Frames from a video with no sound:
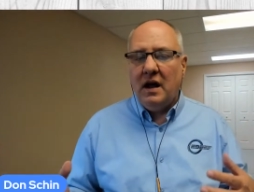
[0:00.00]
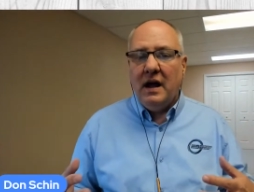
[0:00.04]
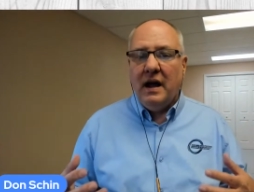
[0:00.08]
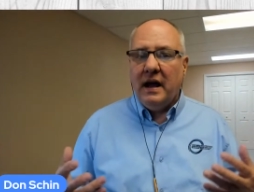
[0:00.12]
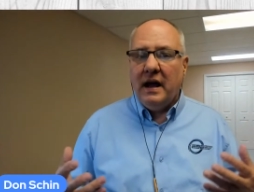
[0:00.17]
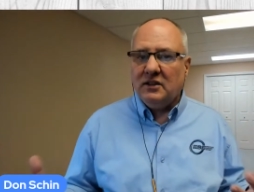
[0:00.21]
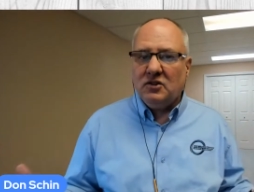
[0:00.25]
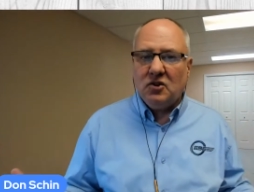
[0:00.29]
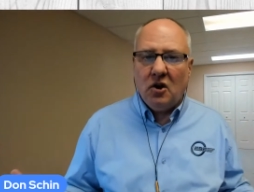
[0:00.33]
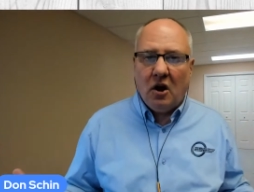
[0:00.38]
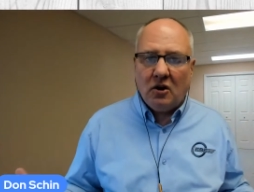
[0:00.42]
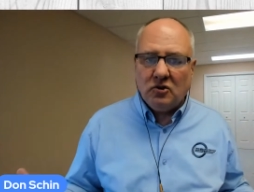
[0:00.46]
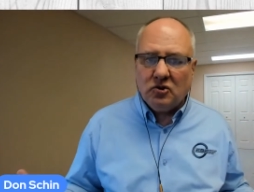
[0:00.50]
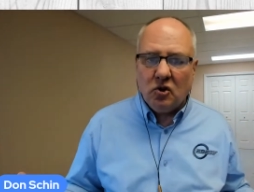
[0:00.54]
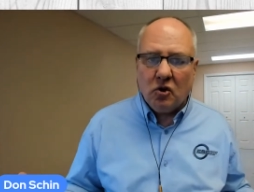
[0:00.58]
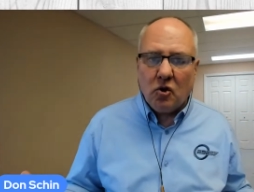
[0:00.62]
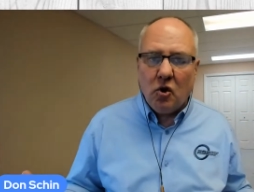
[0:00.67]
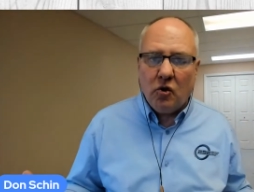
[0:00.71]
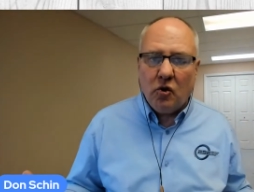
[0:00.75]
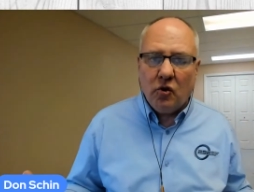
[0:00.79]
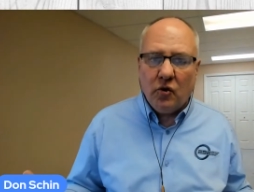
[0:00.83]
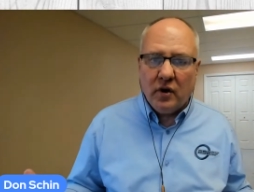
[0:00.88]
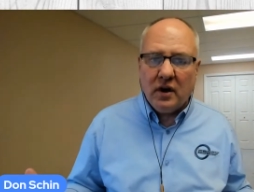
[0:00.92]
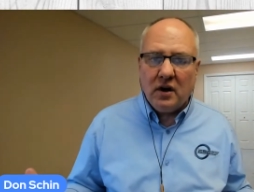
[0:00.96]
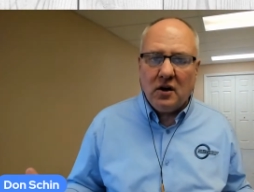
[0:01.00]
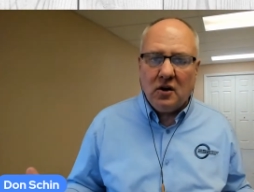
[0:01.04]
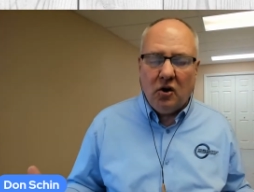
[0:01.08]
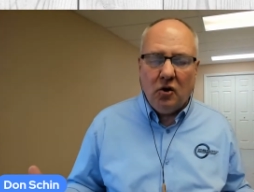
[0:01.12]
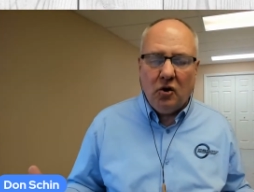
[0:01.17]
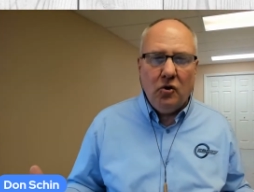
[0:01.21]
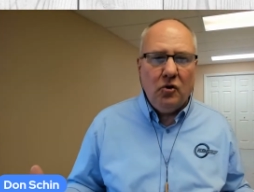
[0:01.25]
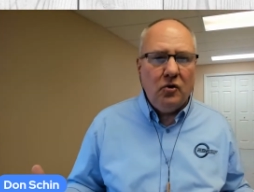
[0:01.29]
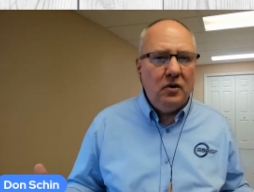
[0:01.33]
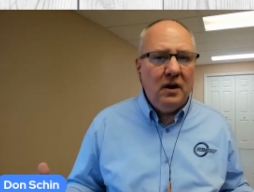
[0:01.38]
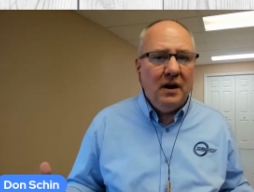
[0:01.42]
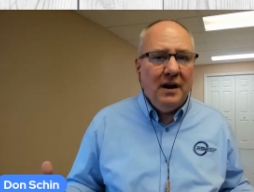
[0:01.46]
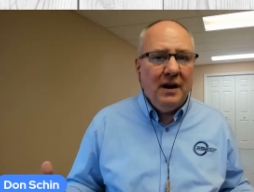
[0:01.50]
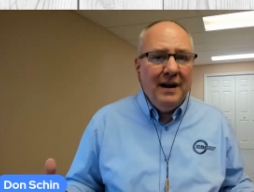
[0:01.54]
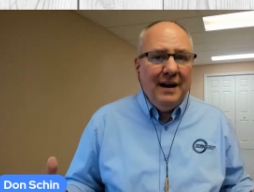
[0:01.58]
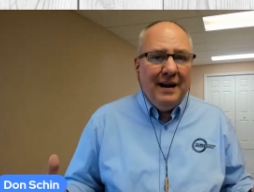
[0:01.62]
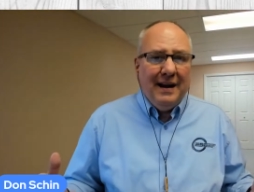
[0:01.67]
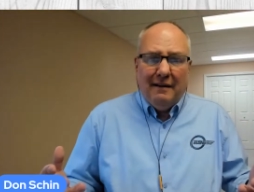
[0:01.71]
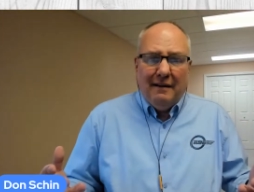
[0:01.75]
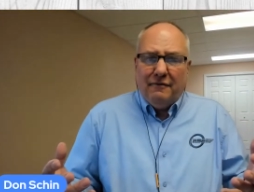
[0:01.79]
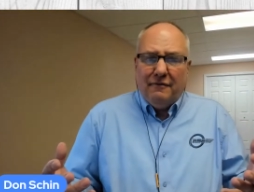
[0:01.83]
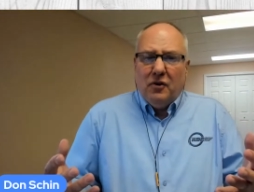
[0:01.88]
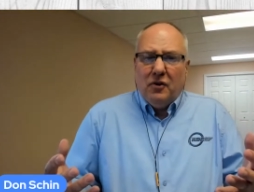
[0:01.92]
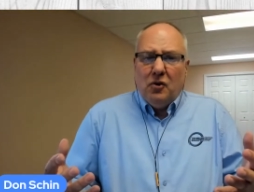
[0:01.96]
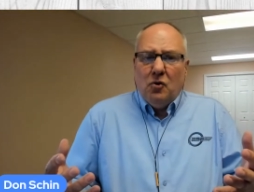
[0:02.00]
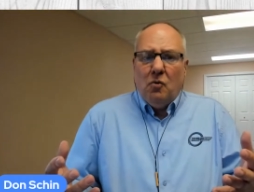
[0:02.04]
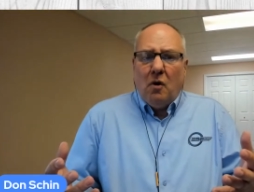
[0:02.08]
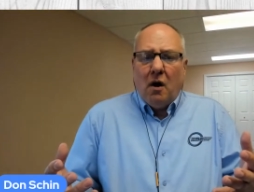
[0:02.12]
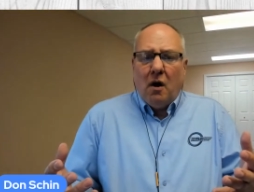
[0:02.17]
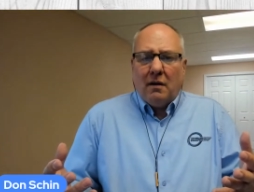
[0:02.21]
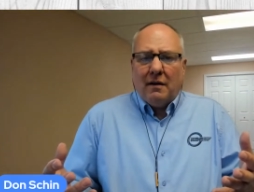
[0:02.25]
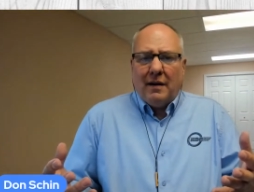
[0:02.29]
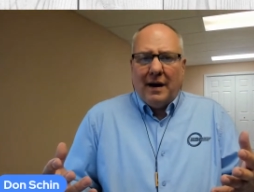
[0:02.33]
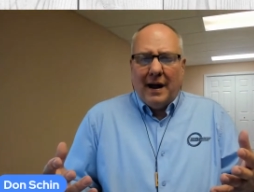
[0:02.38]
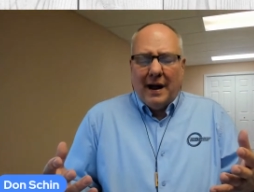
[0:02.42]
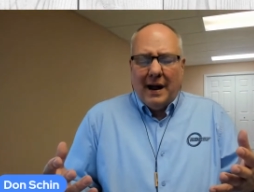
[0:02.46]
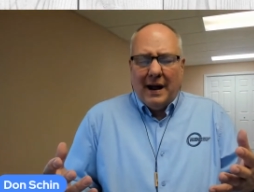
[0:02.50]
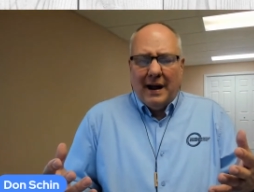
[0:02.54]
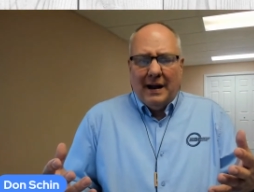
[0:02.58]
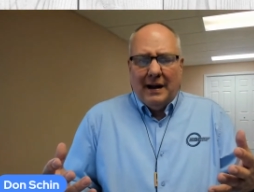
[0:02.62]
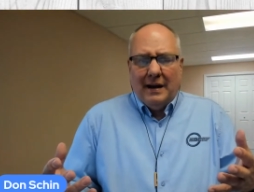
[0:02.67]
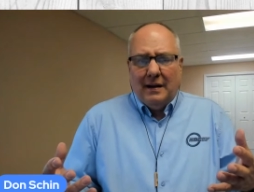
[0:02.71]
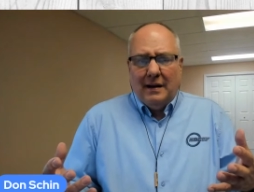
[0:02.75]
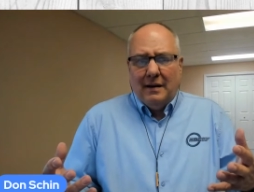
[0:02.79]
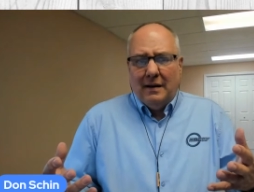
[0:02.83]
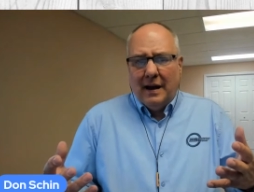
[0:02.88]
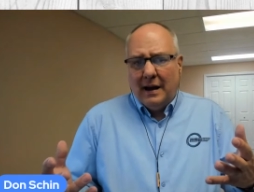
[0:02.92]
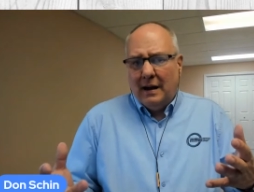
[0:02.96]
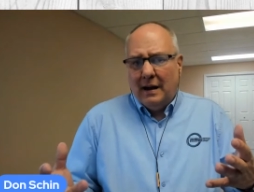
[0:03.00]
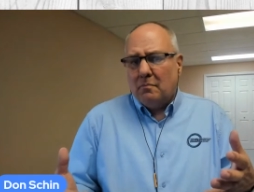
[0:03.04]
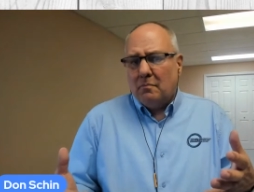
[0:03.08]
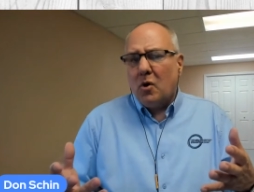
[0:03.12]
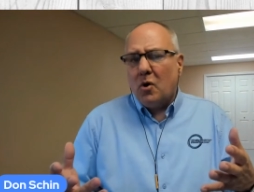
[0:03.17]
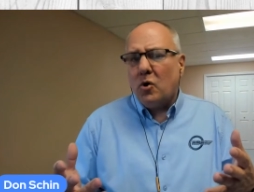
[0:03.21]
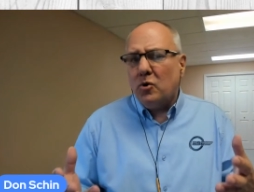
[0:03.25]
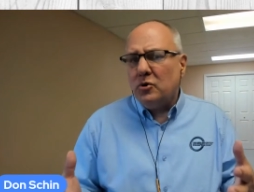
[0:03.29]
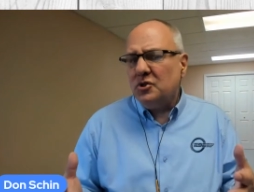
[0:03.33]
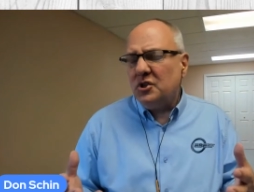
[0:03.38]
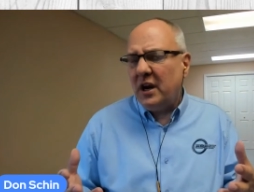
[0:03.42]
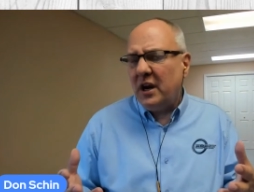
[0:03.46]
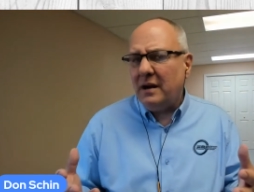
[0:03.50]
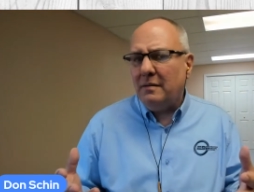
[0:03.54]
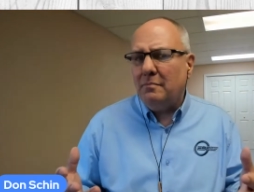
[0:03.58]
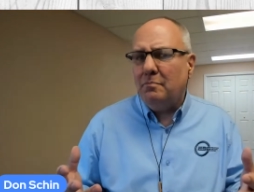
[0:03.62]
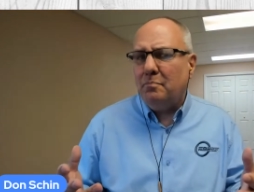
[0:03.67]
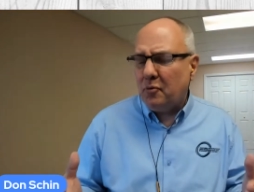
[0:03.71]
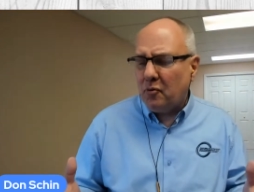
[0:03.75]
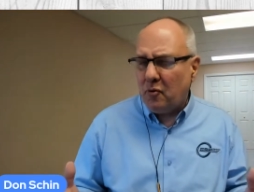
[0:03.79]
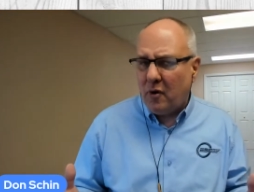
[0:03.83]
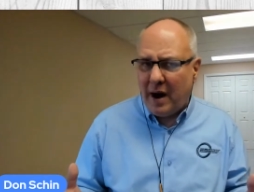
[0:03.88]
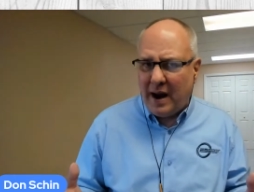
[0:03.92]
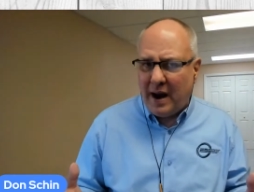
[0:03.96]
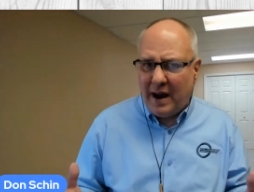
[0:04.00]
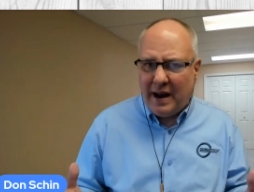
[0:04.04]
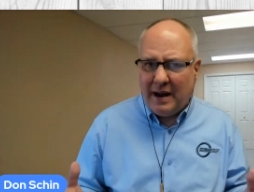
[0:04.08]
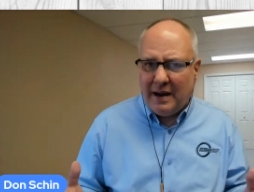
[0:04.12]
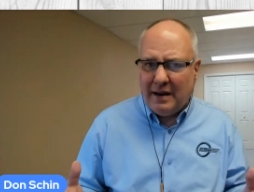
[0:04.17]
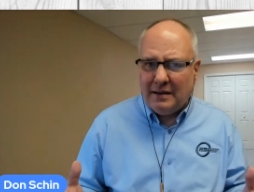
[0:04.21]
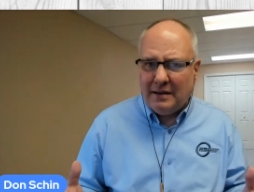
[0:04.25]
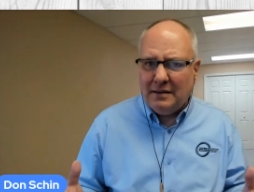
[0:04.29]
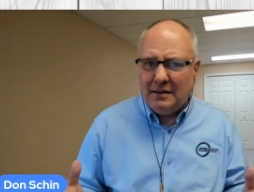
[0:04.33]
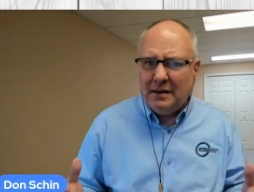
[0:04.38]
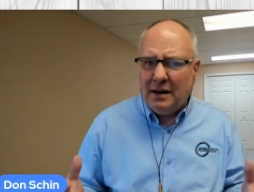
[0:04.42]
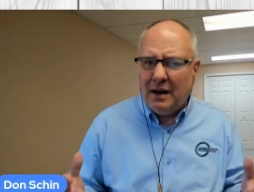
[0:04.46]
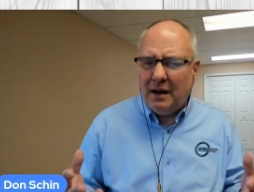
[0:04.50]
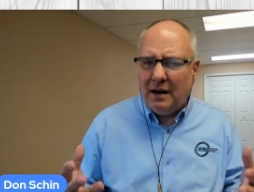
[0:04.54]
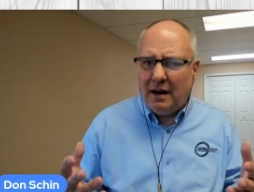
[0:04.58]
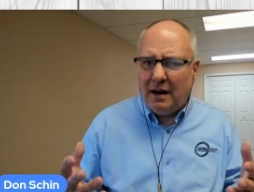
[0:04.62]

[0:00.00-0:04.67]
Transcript: It's also going to include if you are an emerging brand